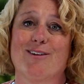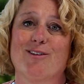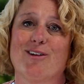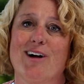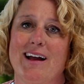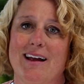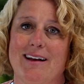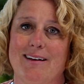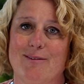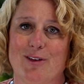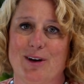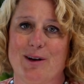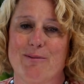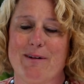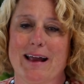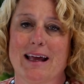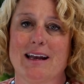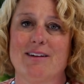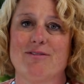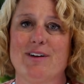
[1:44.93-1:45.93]
right, when am
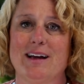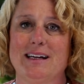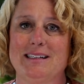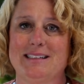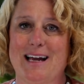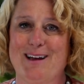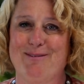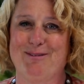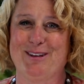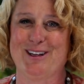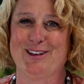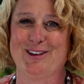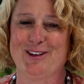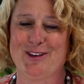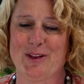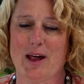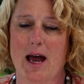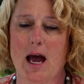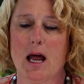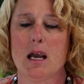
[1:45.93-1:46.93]
I going to find time to
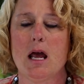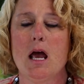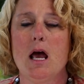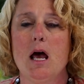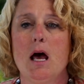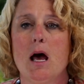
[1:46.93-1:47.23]
do that?